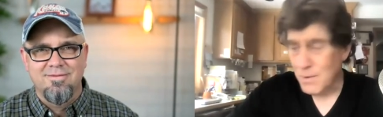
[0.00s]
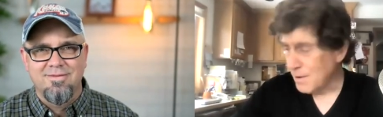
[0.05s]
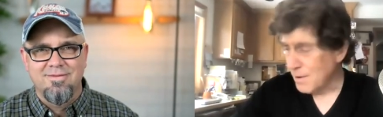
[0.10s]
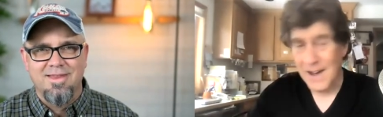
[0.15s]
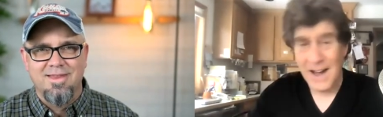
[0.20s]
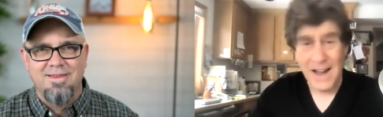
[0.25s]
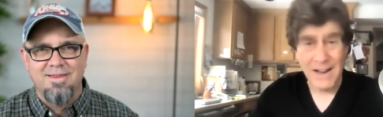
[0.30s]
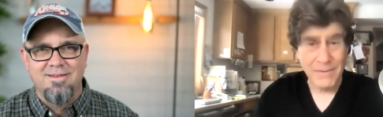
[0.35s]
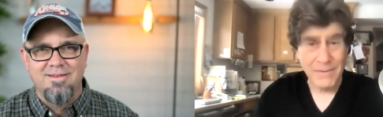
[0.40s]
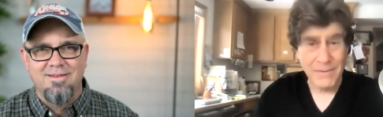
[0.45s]
Speaker 1: one
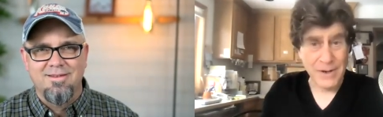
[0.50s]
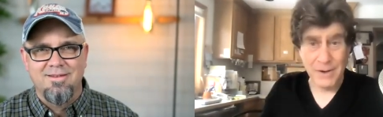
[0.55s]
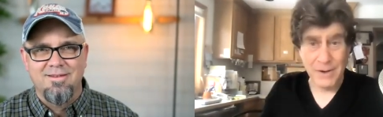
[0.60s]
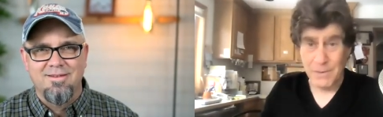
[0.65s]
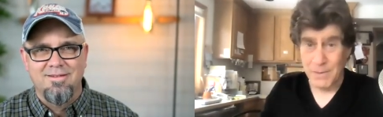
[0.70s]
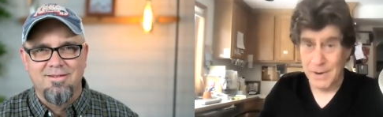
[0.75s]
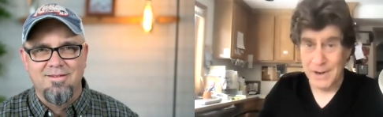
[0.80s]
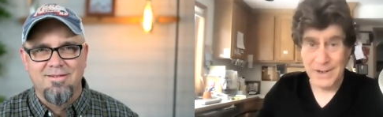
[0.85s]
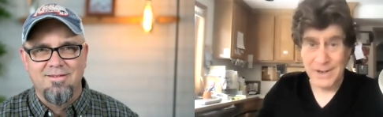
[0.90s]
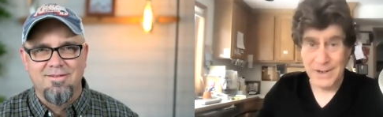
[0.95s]
five one.
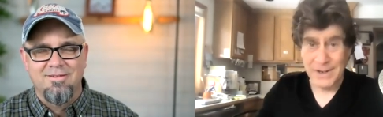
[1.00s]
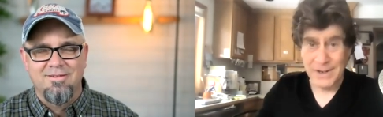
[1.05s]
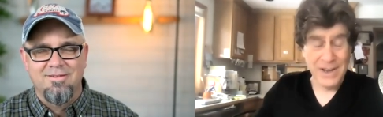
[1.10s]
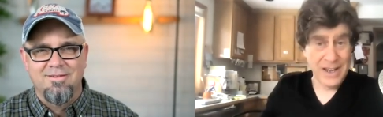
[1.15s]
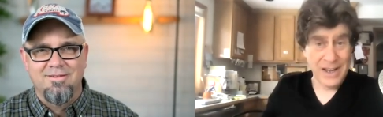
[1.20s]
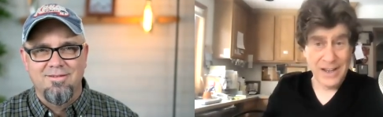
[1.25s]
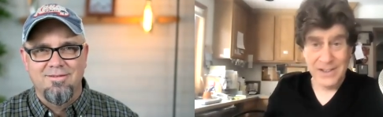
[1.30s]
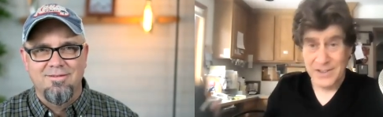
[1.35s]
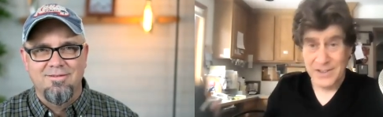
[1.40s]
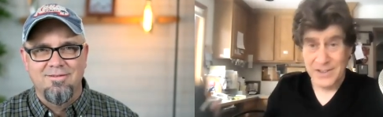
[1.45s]
It rings.
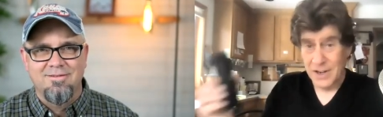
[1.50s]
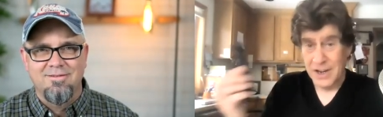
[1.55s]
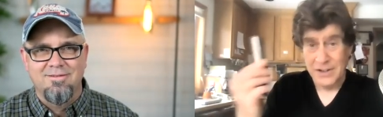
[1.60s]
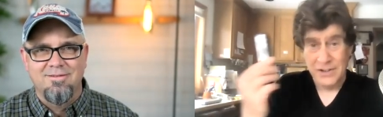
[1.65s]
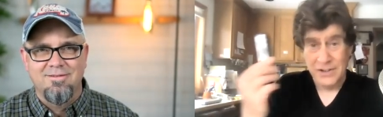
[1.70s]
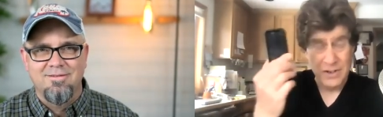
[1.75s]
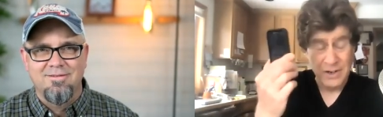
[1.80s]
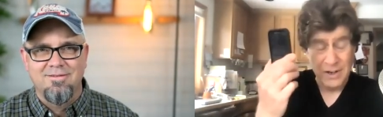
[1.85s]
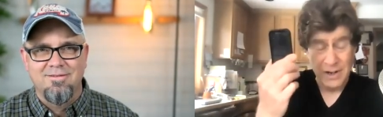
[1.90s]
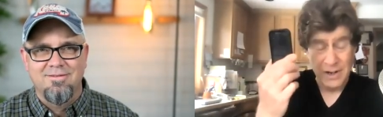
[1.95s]
It,
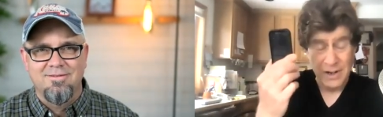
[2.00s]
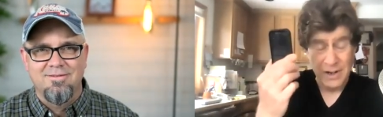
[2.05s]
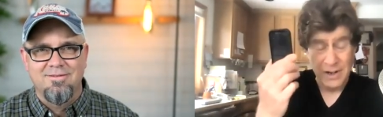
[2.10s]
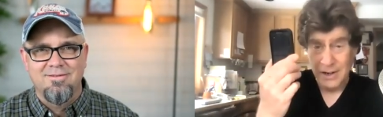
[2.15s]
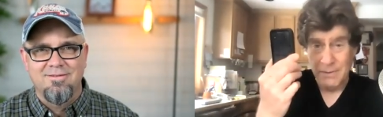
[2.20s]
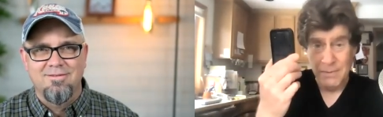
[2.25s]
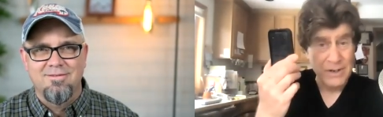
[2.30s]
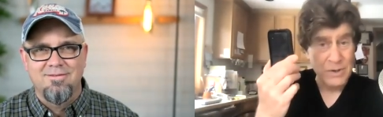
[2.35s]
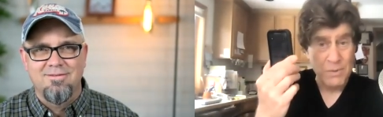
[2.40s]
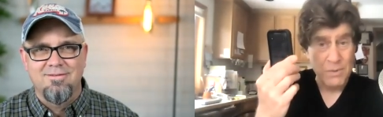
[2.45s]
it's, uh,
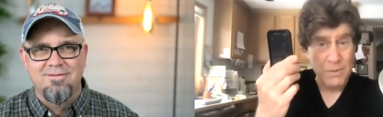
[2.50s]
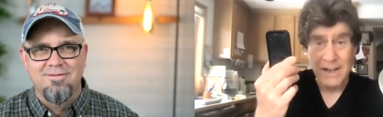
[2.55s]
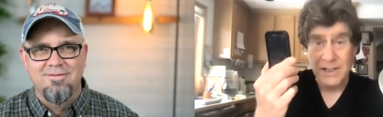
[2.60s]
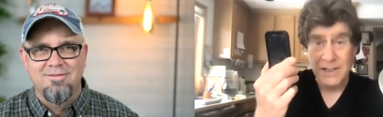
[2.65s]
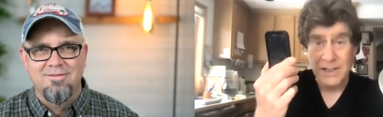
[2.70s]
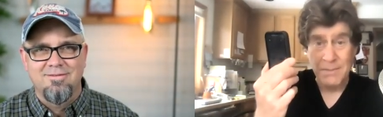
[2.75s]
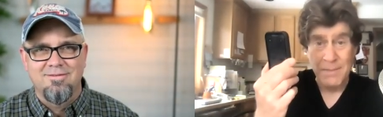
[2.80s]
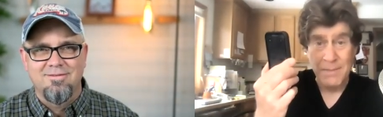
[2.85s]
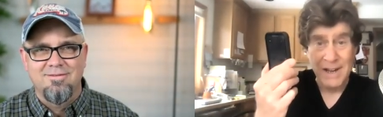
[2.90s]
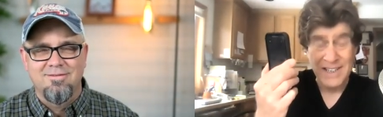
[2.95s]
it rings
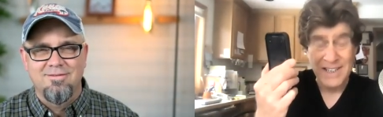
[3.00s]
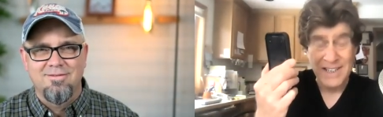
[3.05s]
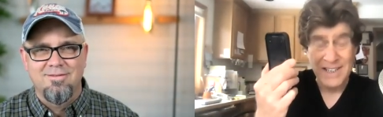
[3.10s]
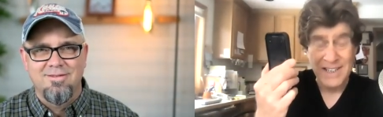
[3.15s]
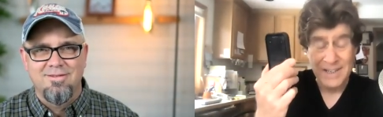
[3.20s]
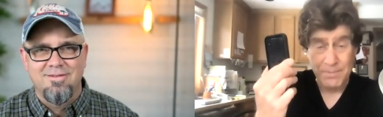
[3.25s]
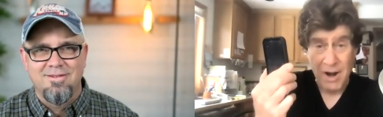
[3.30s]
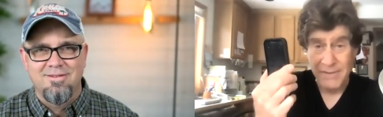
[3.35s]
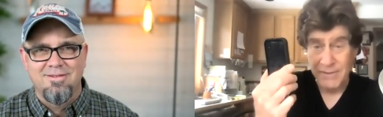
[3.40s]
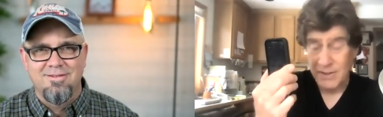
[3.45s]
right to my
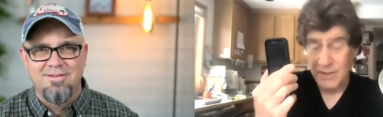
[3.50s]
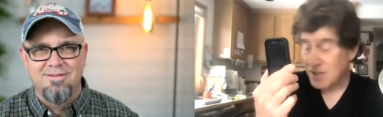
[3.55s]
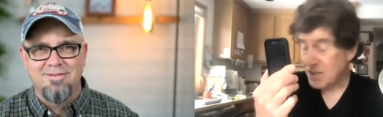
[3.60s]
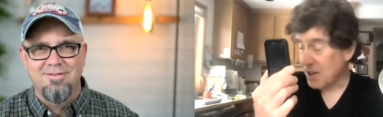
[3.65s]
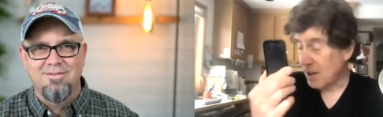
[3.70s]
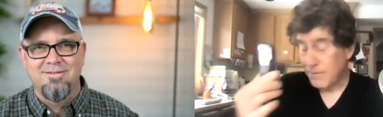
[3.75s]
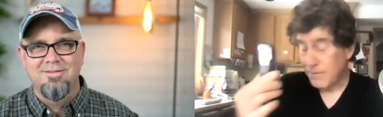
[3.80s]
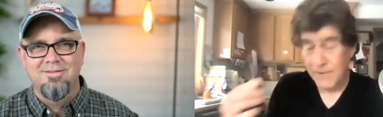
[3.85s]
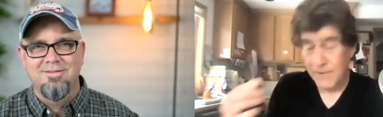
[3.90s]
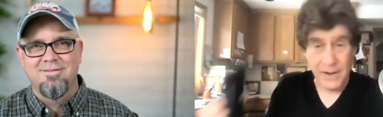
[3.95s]
private
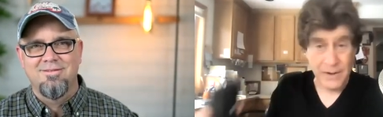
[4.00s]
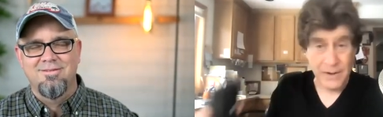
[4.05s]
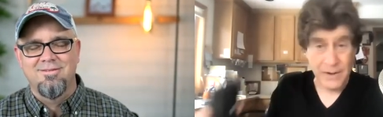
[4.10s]
cell